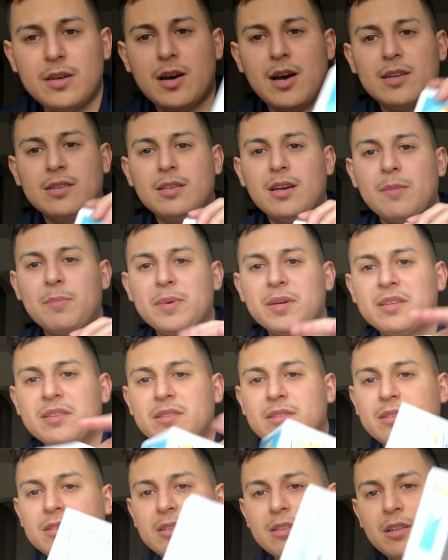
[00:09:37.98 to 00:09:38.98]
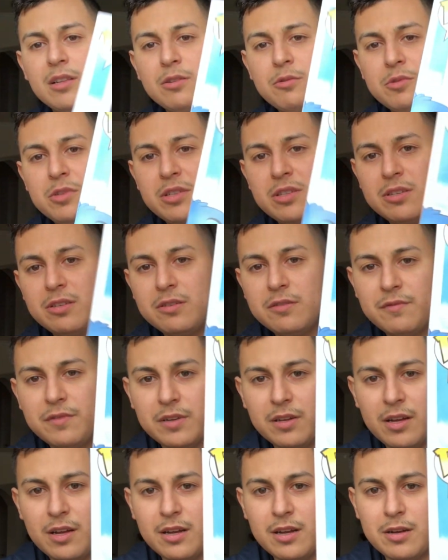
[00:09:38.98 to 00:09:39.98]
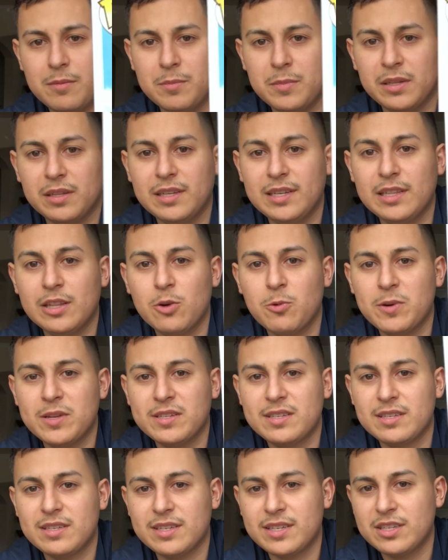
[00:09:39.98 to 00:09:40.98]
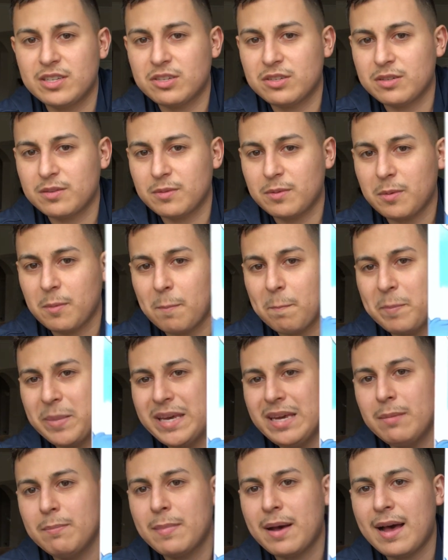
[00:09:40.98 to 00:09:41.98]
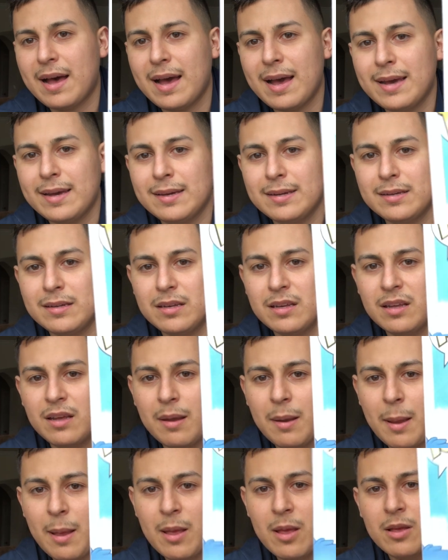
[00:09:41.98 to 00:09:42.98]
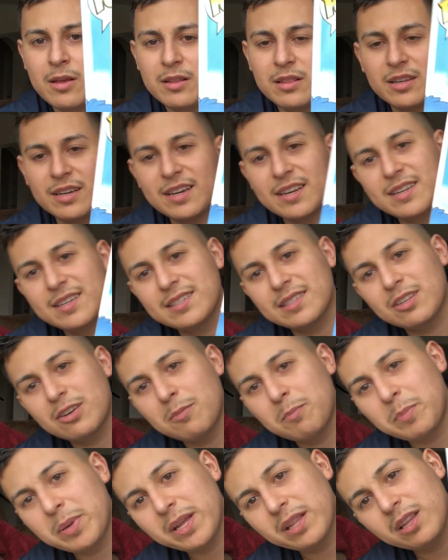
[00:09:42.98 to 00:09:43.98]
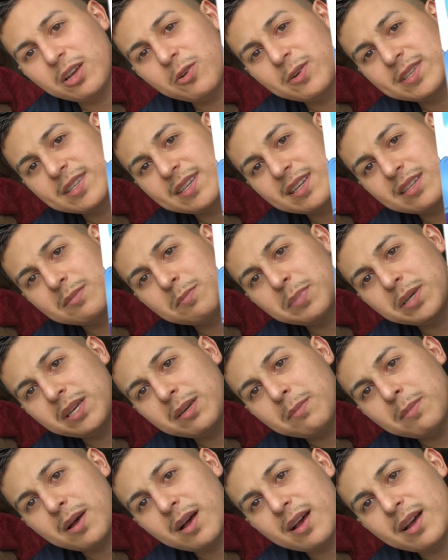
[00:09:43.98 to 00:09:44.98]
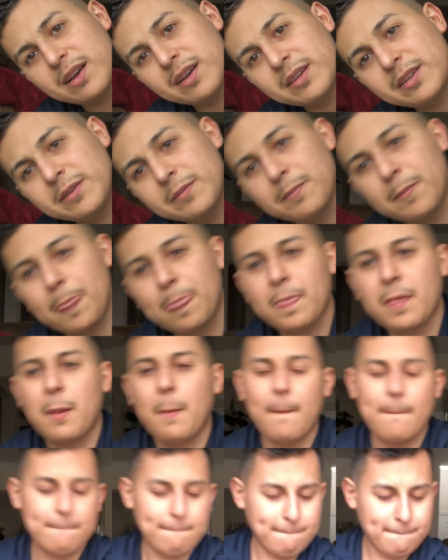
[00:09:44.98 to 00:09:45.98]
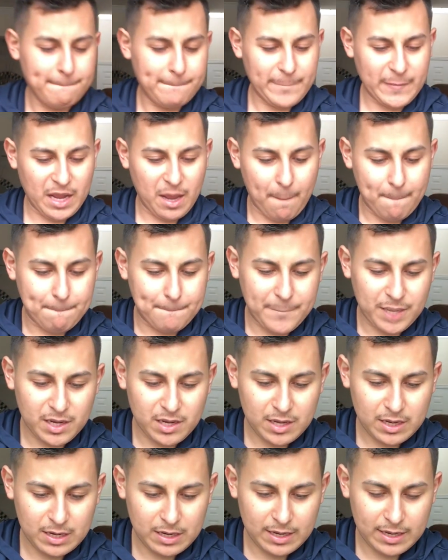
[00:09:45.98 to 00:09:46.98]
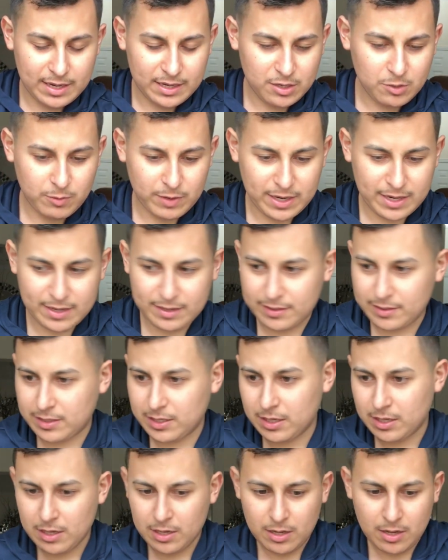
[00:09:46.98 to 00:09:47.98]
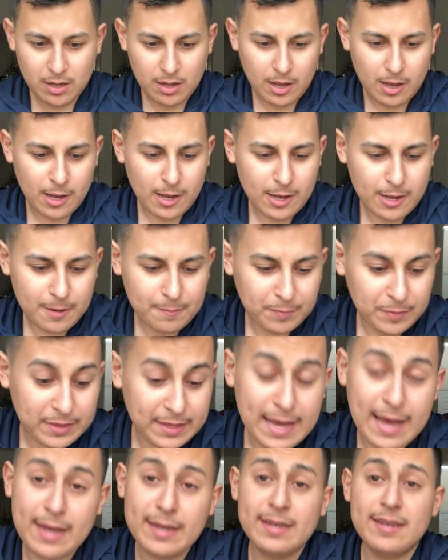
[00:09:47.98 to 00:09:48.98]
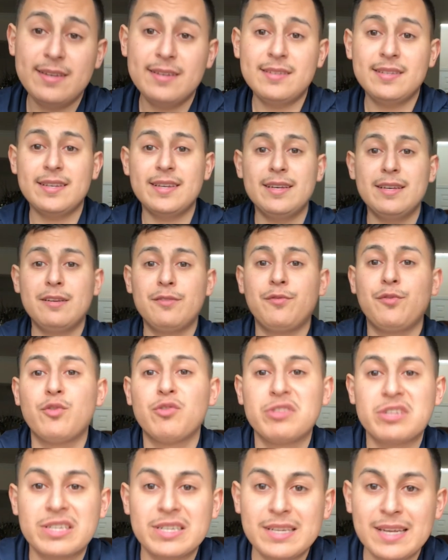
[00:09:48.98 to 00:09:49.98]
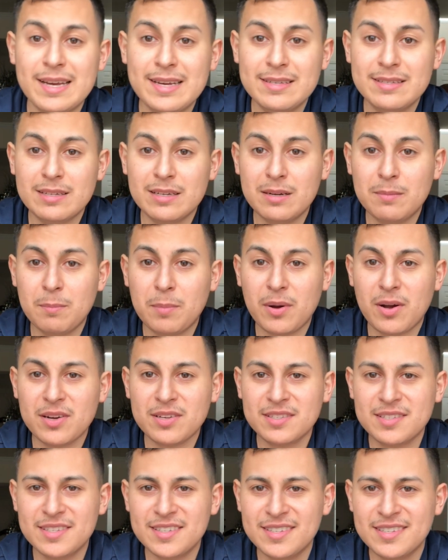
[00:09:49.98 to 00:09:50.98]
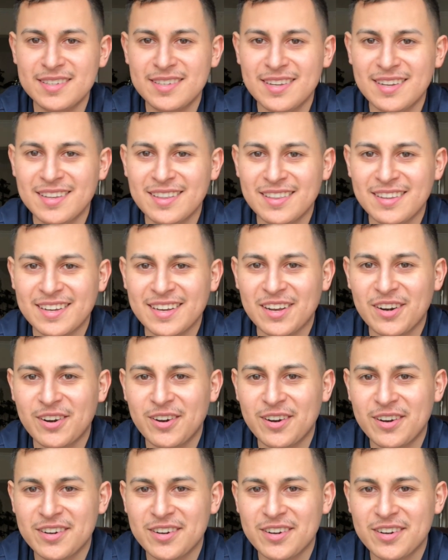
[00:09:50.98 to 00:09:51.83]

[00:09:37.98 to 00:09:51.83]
Hot Topic exclusive um, Lilo and Stitch. Be mine. Look at his little pillow. It says be mine. But anyways, um, that is it for today's unboxing. Look at her.